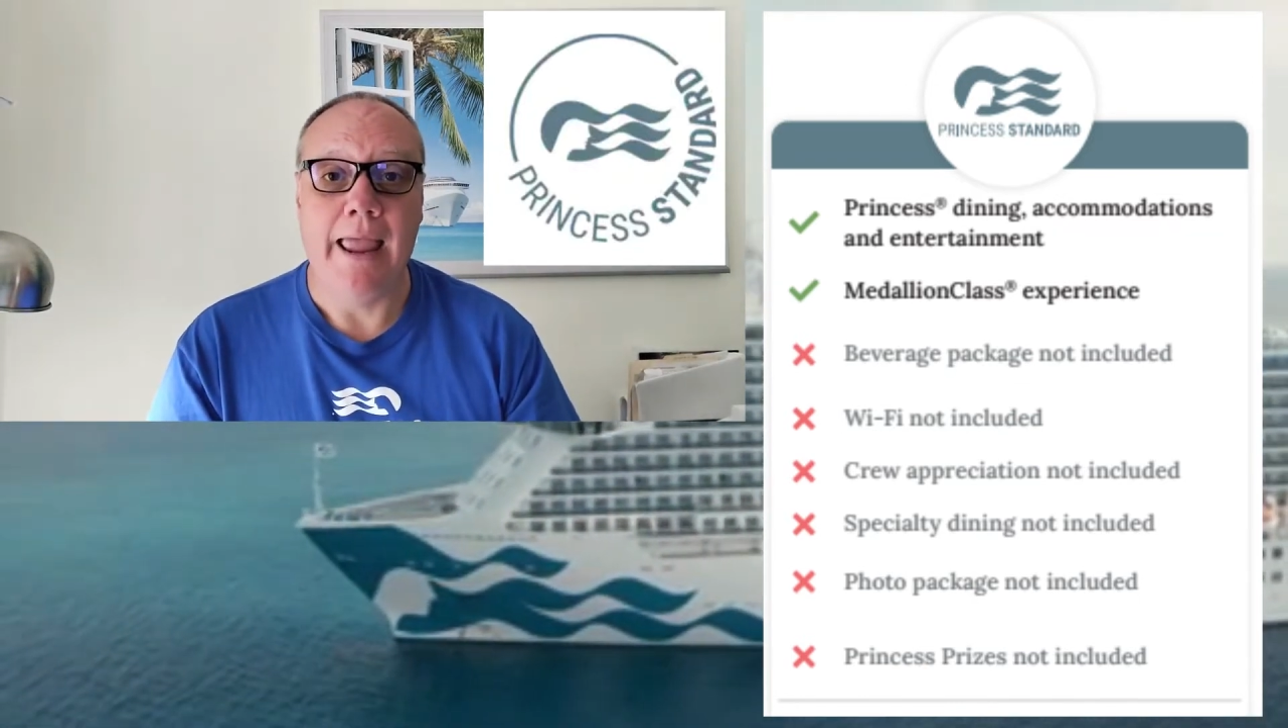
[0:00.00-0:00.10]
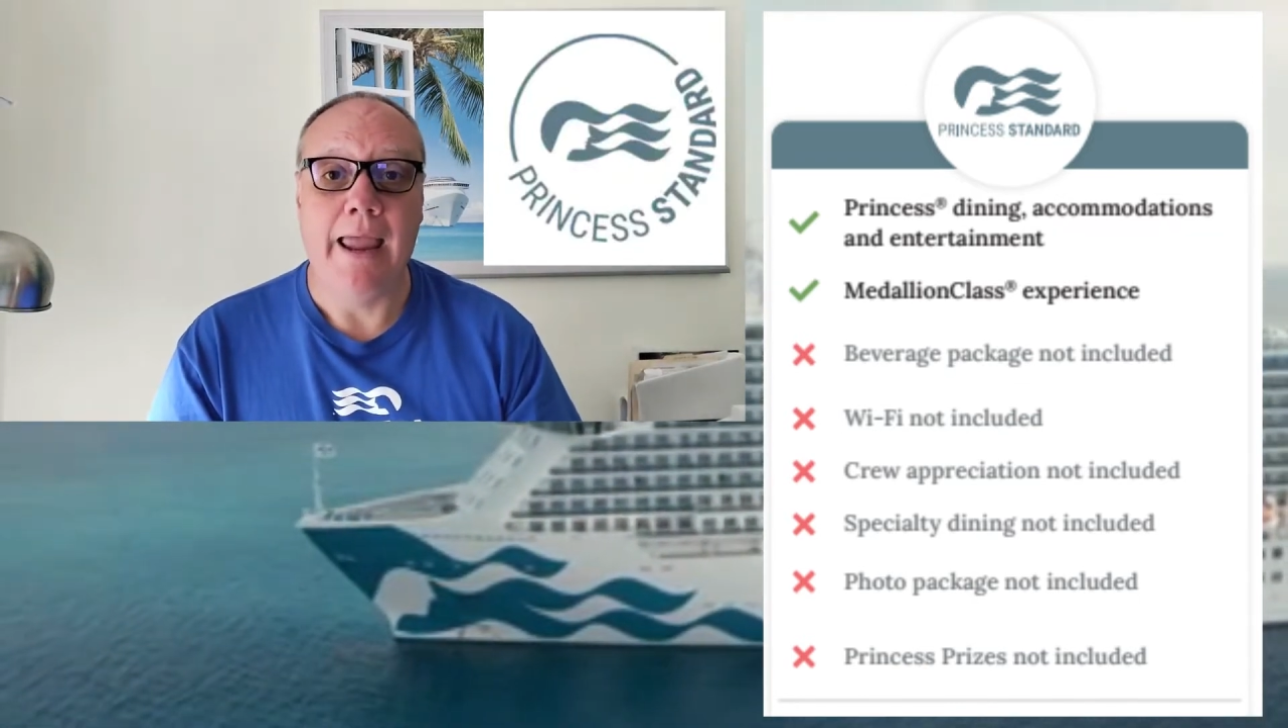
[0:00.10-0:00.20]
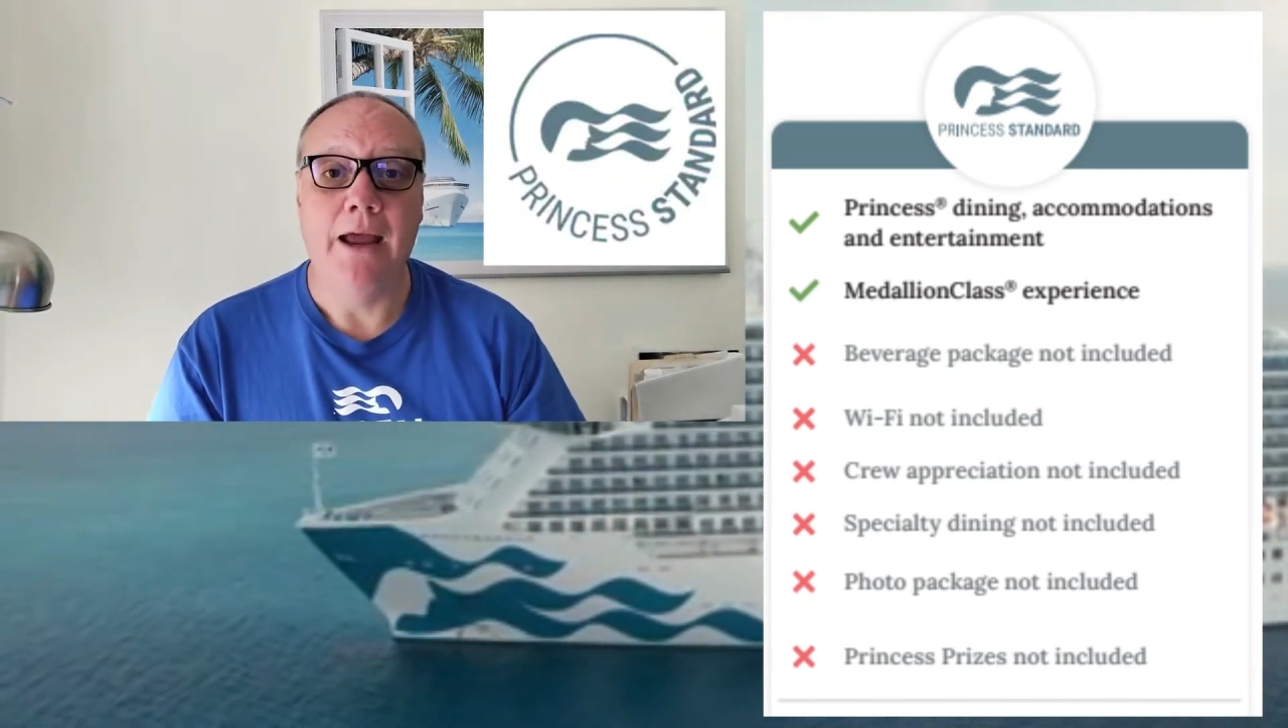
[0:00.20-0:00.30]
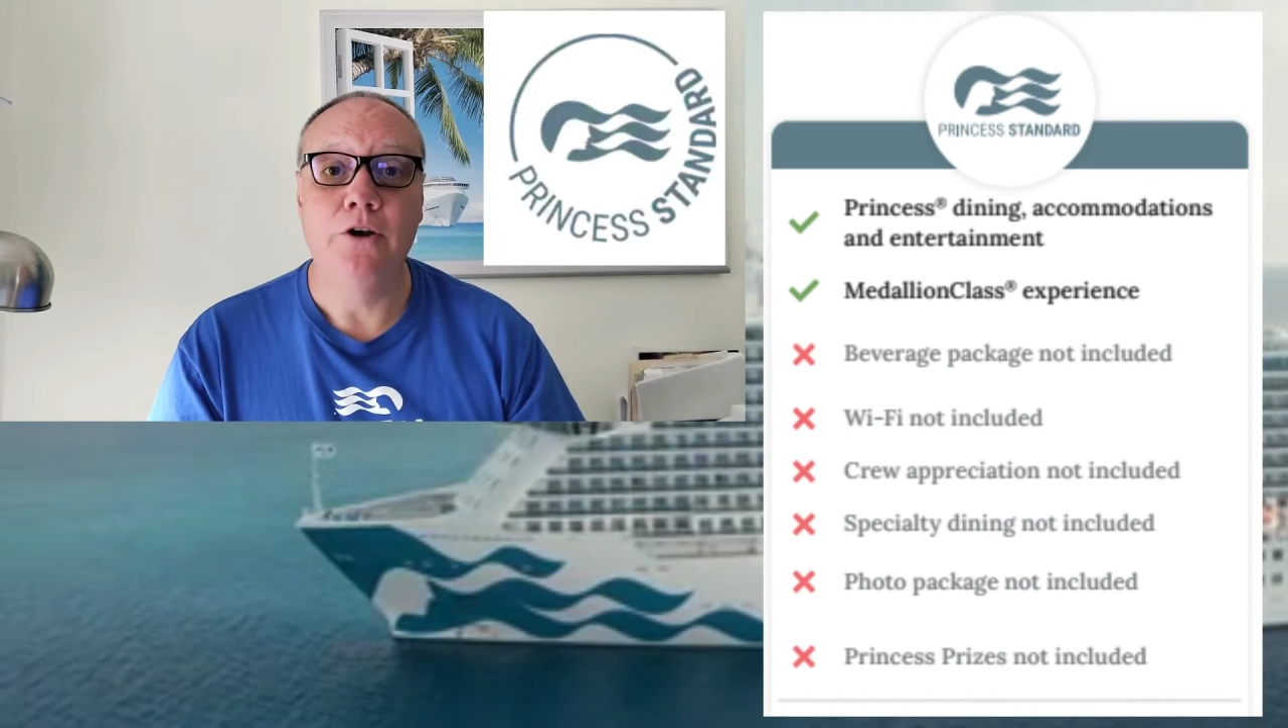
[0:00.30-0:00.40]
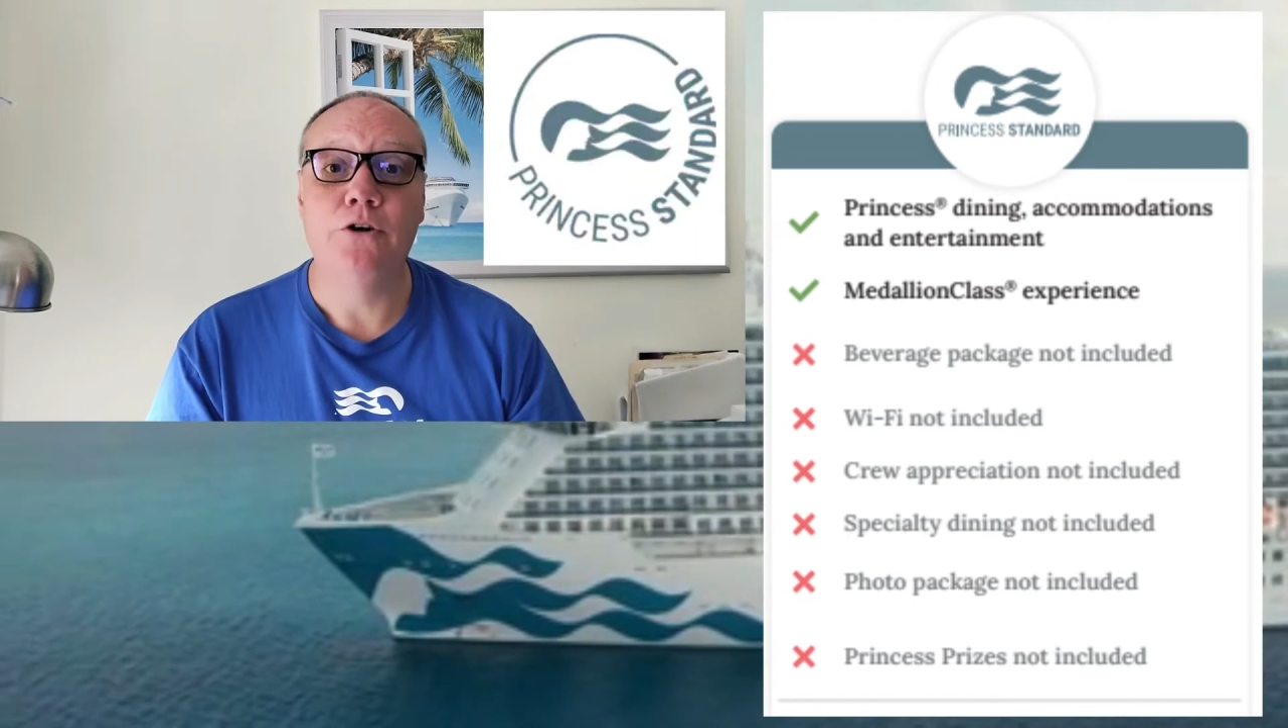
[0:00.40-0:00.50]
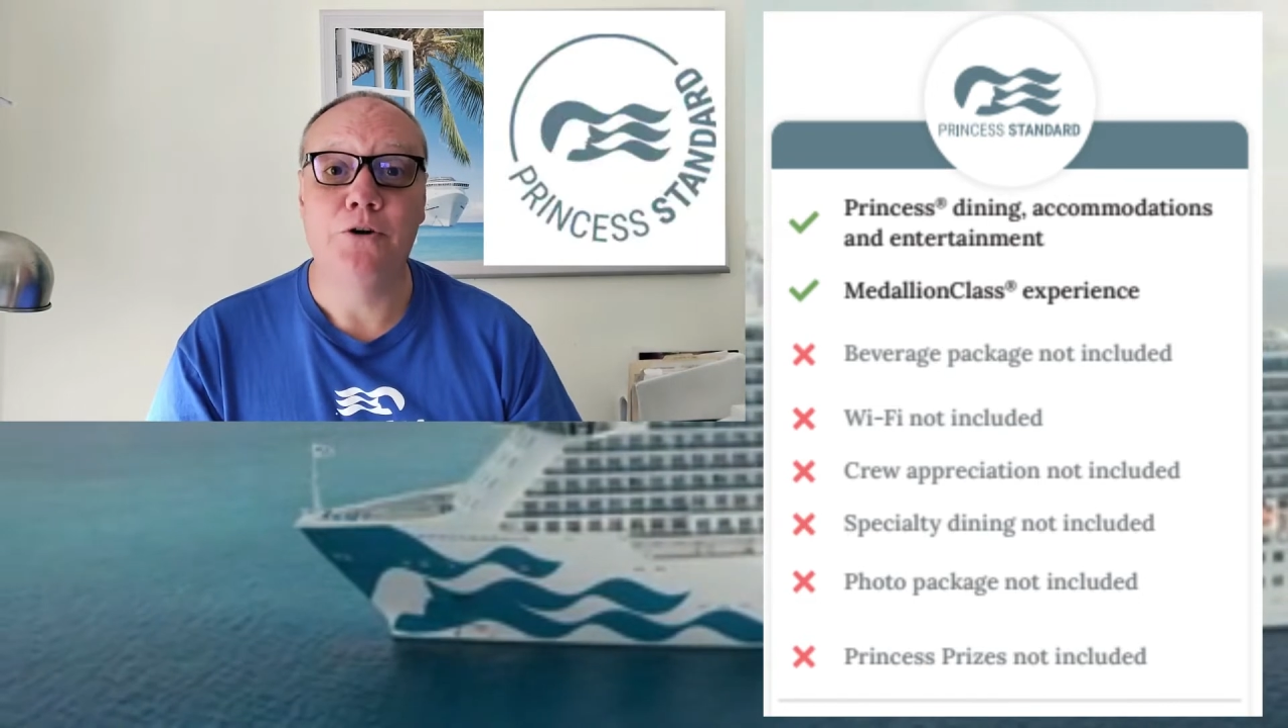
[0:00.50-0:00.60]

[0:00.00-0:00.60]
and your